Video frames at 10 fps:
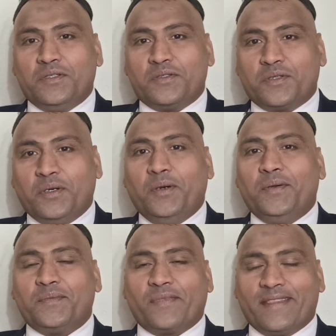
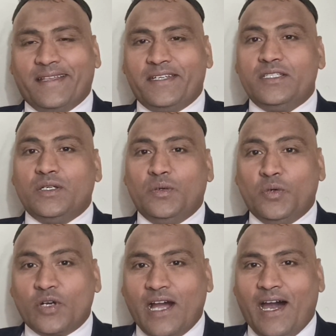So that is
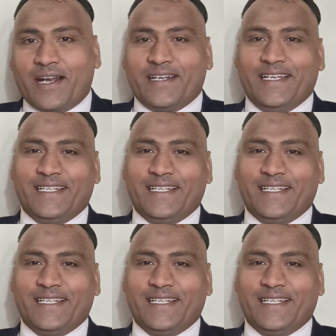ukar.